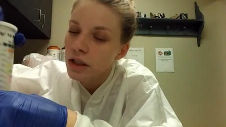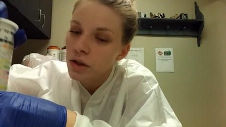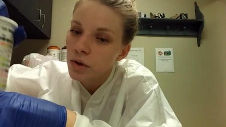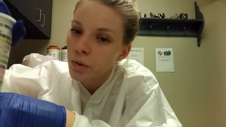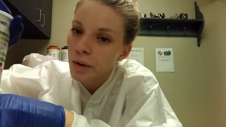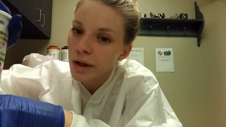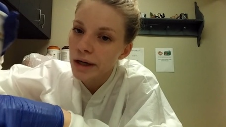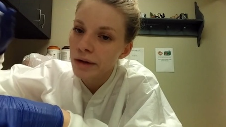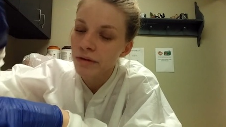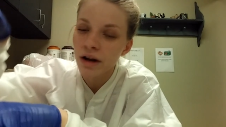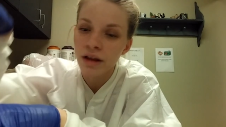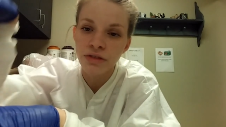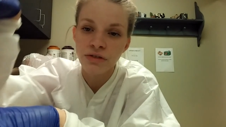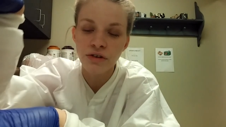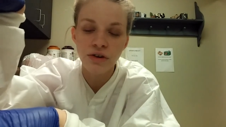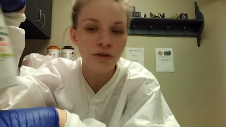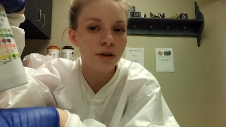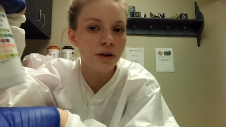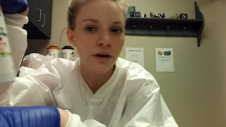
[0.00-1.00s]
a little quick
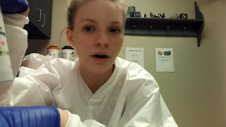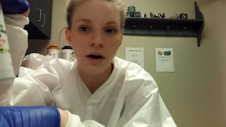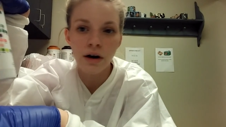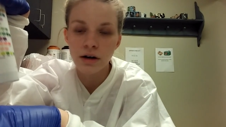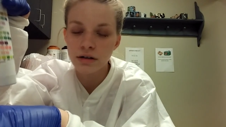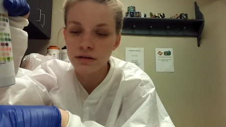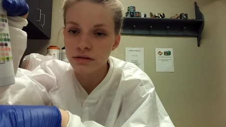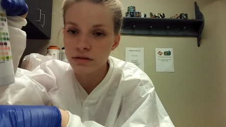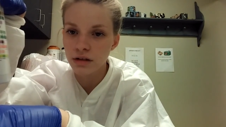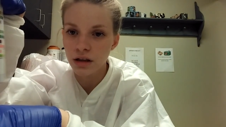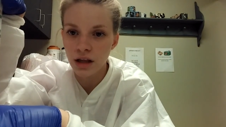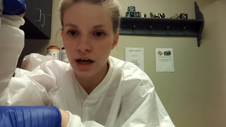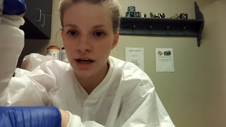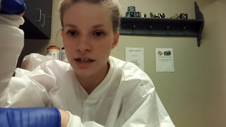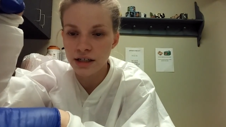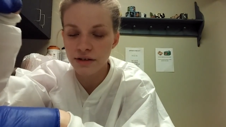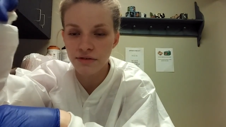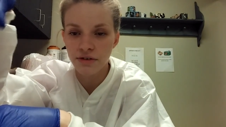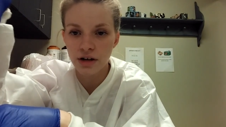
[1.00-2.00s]
run through. There are a
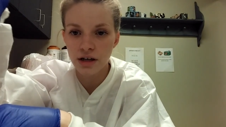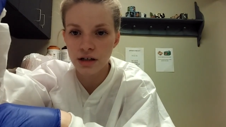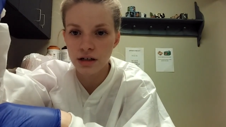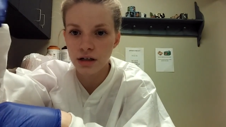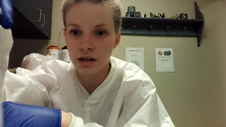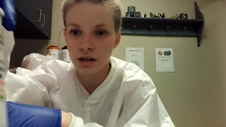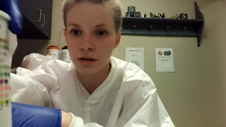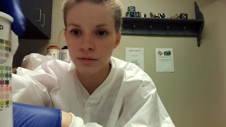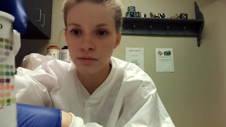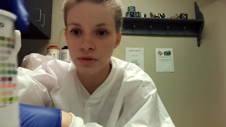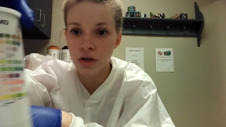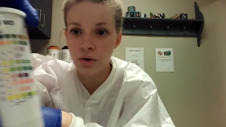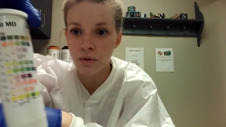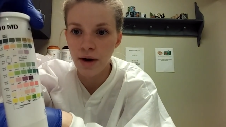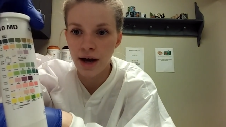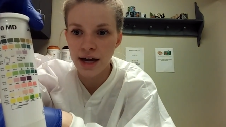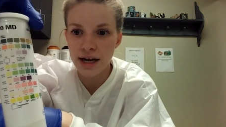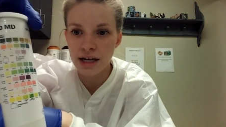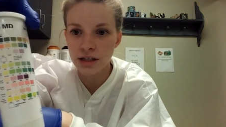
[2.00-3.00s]
lot of different um,
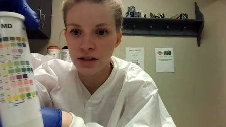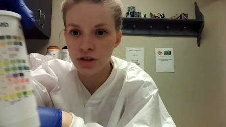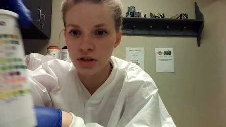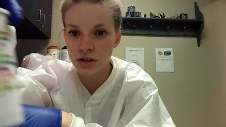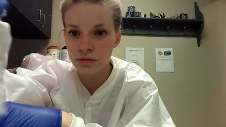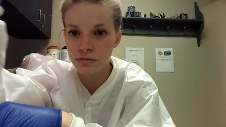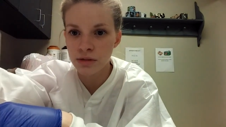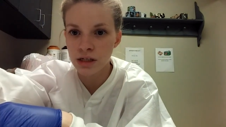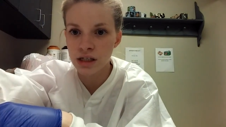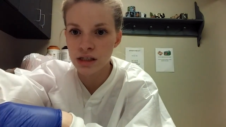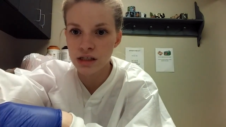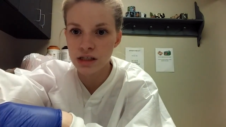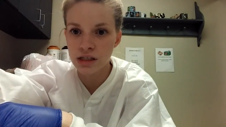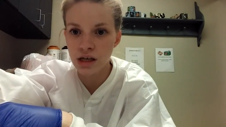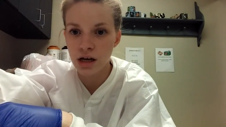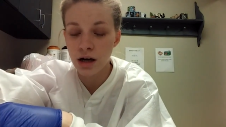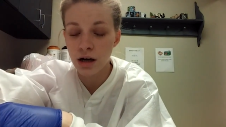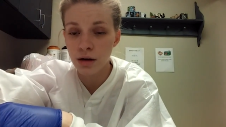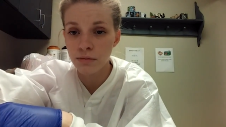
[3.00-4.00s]
UA
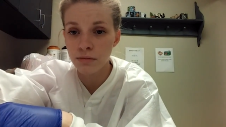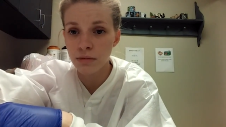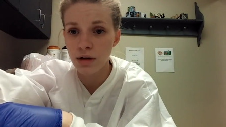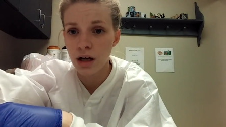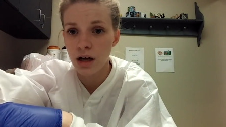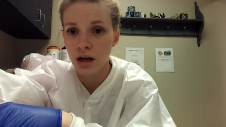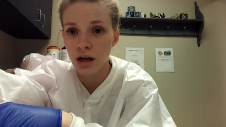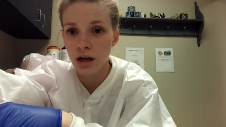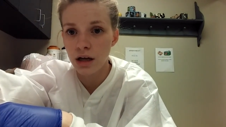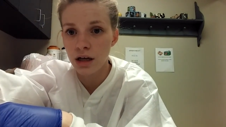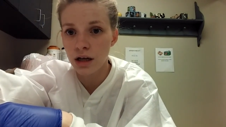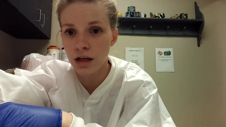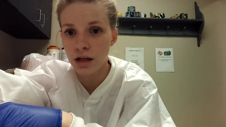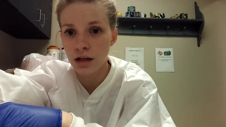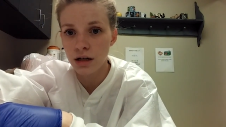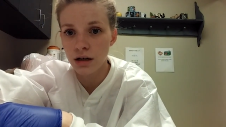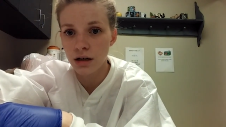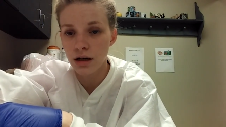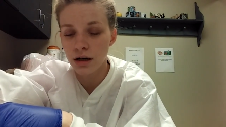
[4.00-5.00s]
instruments, some
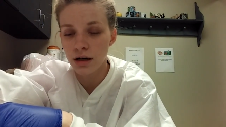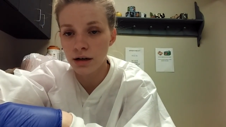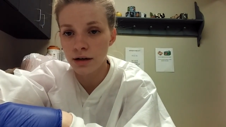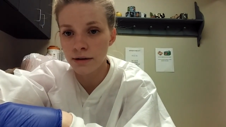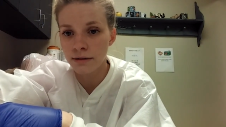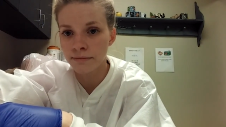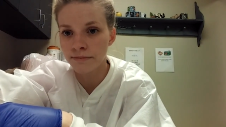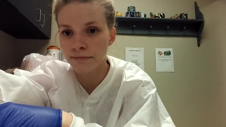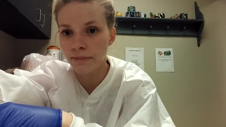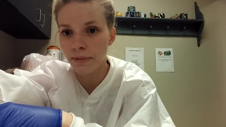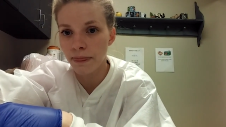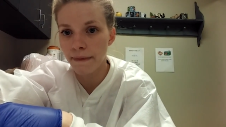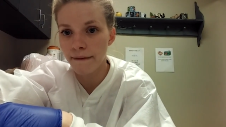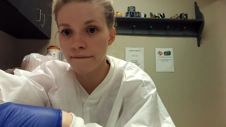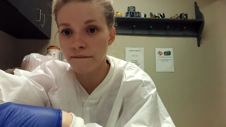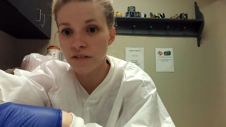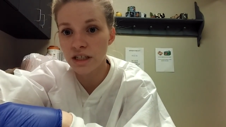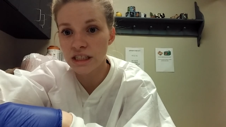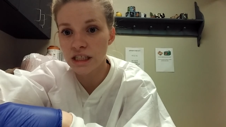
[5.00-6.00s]
in um,
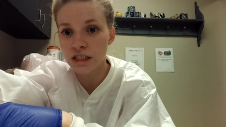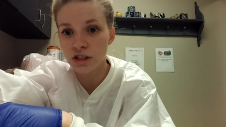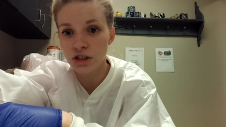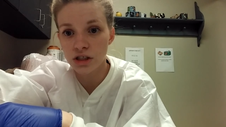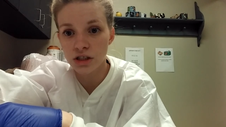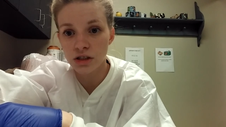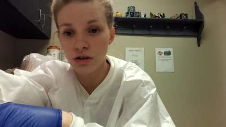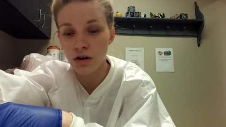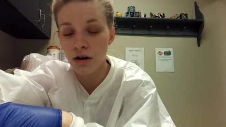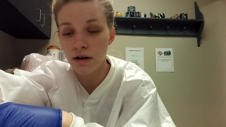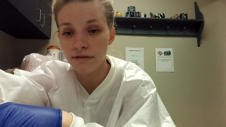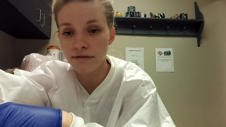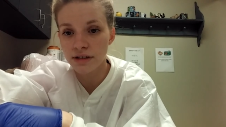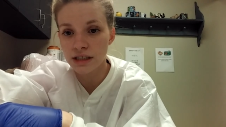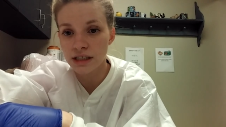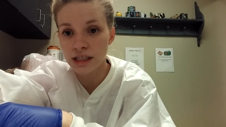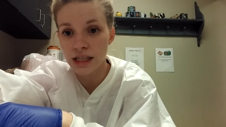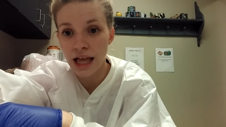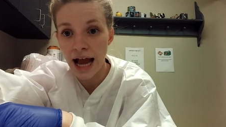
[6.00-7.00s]
physician's
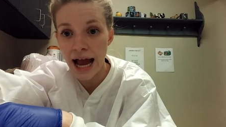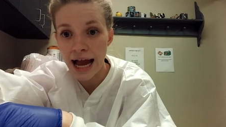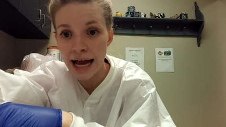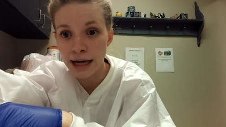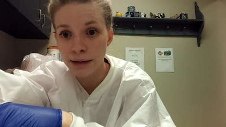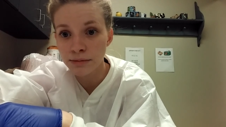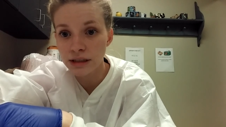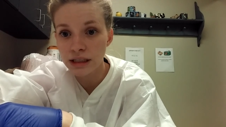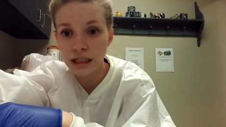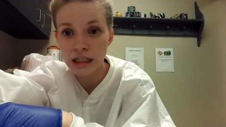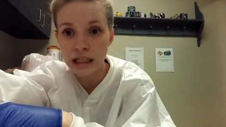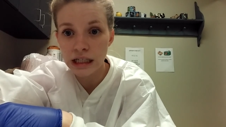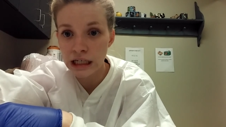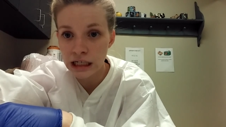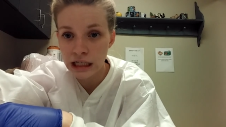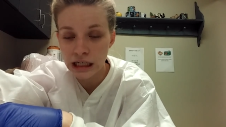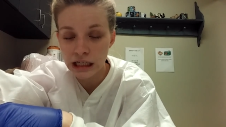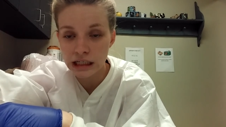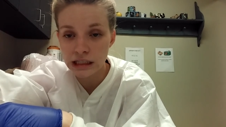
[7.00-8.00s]
office labs,
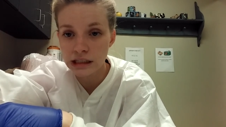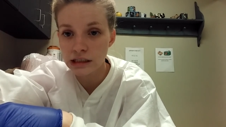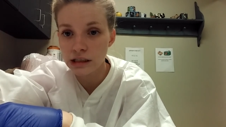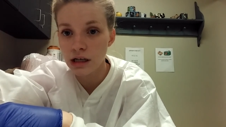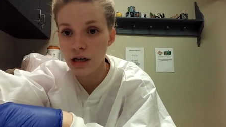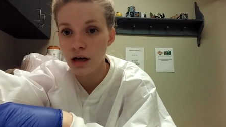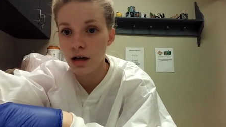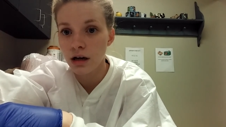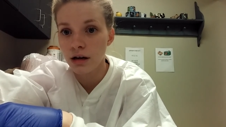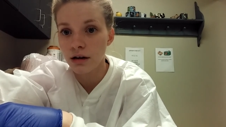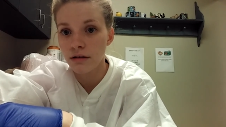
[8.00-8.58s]
clinics,